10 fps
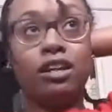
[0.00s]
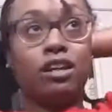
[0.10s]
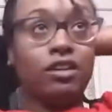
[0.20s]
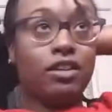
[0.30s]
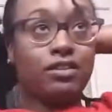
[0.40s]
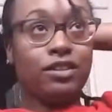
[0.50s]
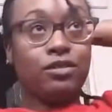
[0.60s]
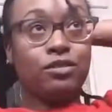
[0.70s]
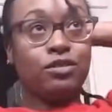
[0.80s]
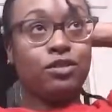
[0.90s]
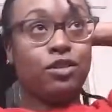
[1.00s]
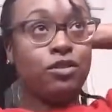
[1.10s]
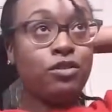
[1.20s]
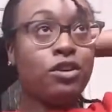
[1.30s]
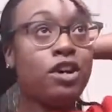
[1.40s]
And I don't have to use
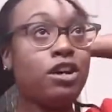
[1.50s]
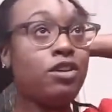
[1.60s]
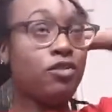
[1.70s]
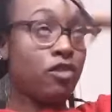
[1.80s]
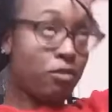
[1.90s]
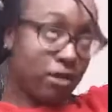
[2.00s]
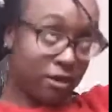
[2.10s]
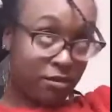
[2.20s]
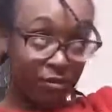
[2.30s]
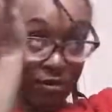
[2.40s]
no rubber band.